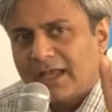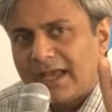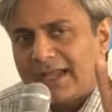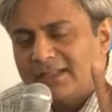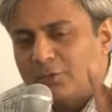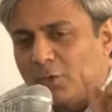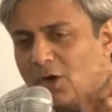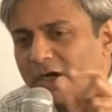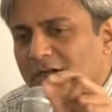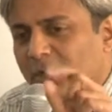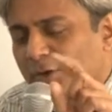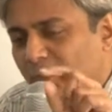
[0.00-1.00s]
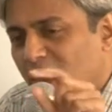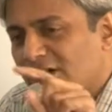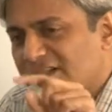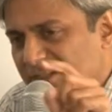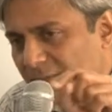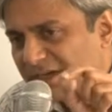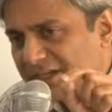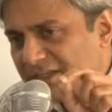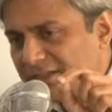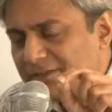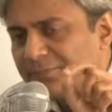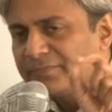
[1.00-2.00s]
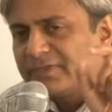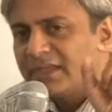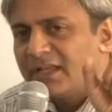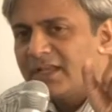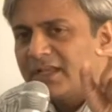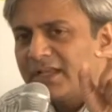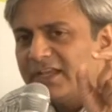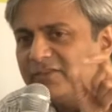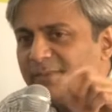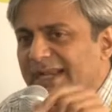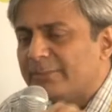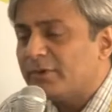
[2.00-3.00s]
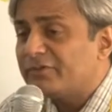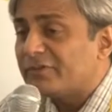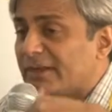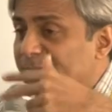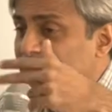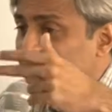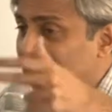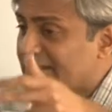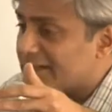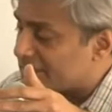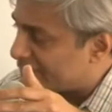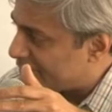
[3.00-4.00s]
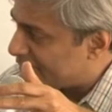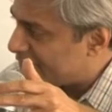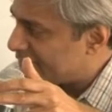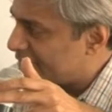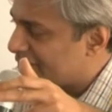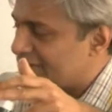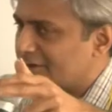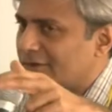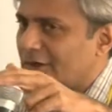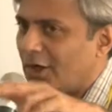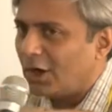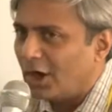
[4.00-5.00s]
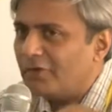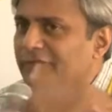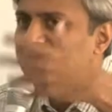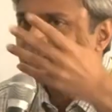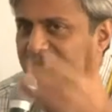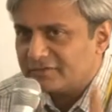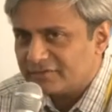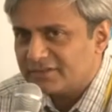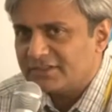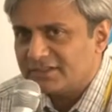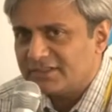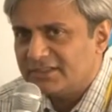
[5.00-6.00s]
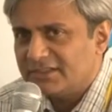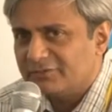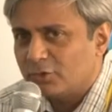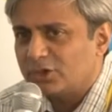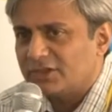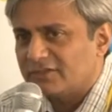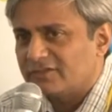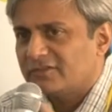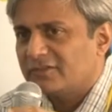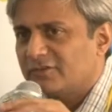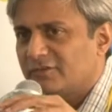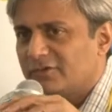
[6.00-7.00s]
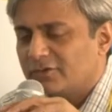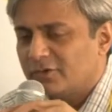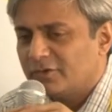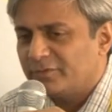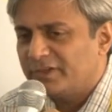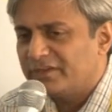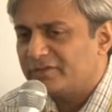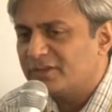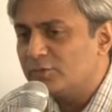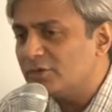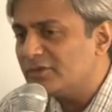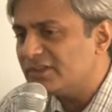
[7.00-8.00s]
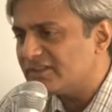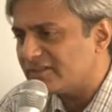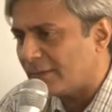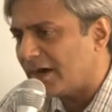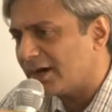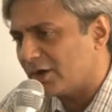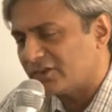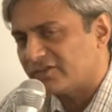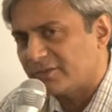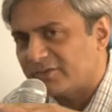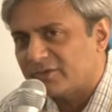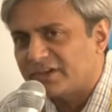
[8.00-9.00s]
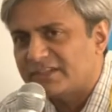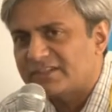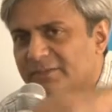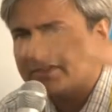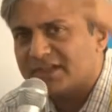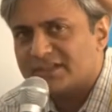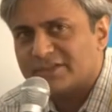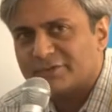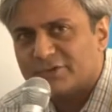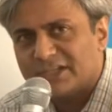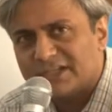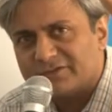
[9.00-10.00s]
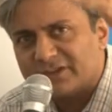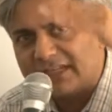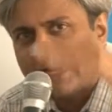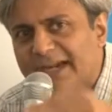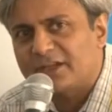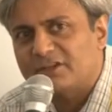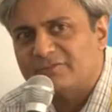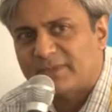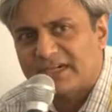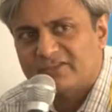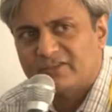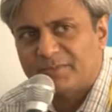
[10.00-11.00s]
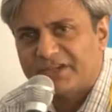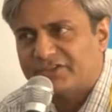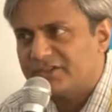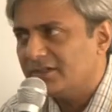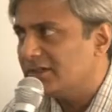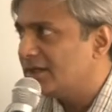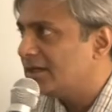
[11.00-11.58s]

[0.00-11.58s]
And the ward or wards committee is made up of representatives of the voters. So we have removed the Sabha concept. So in some sense, if you think of a ladder of participation,